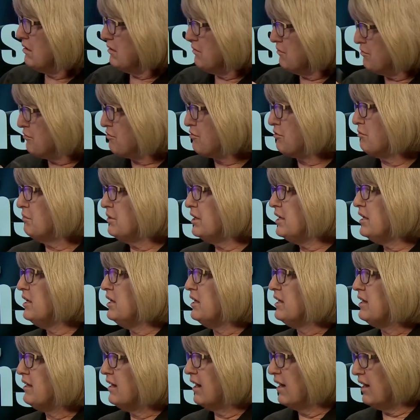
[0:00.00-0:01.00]
for me,
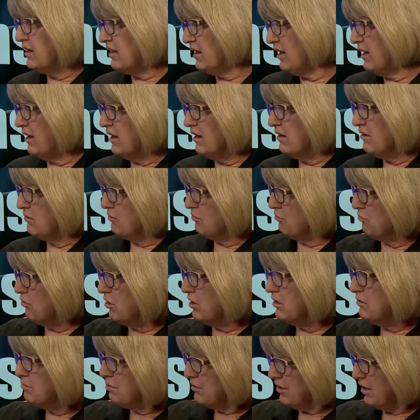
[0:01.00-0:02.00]
God has
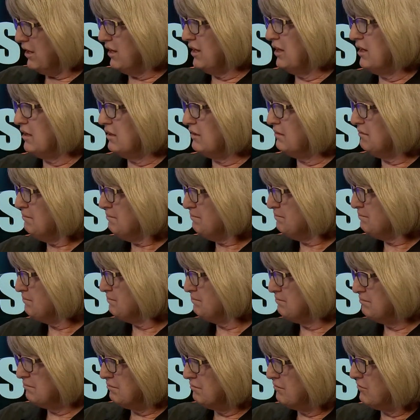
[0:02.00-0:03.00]
one plan
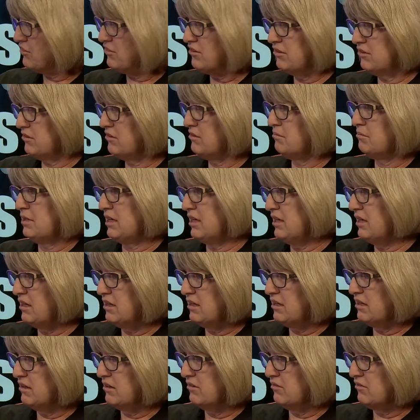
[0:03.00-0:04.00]
since the
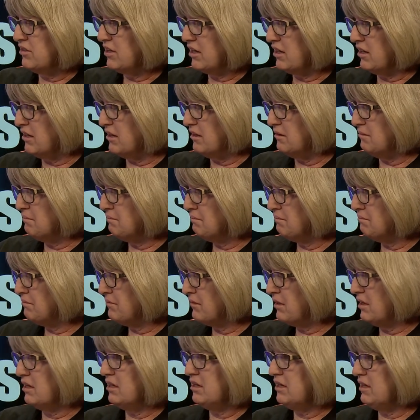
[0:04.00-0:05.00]
beginning of time.
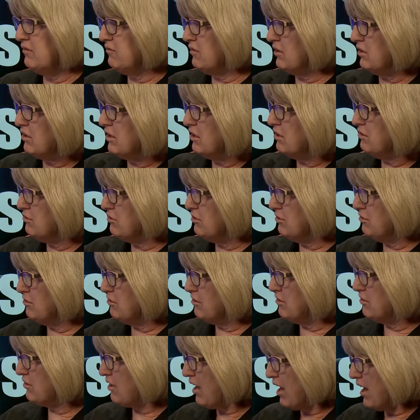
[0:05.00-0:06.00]
Mm-hmm. And even though
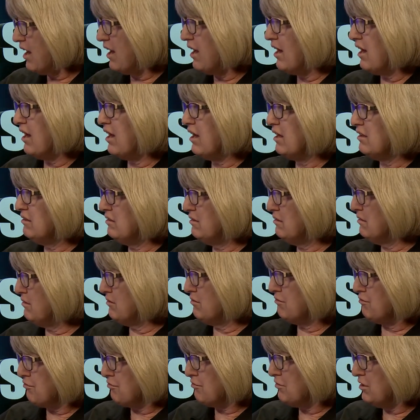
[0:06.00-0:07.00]
Judas had
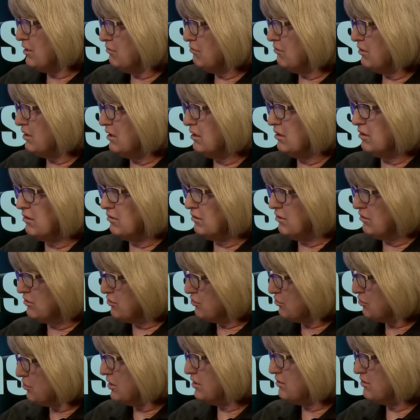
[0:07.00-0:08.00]
free will, the
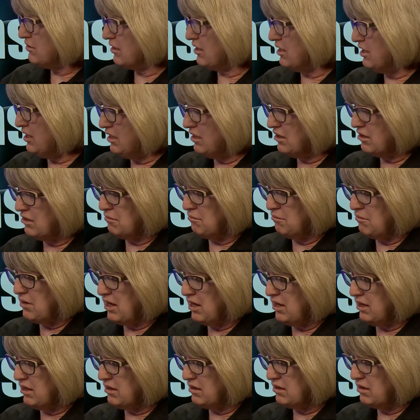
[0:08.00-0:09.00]
choice that he could
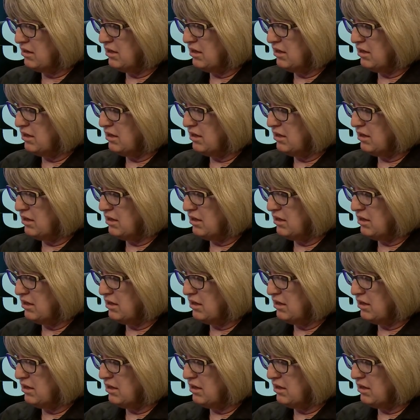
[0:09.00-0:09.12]
make,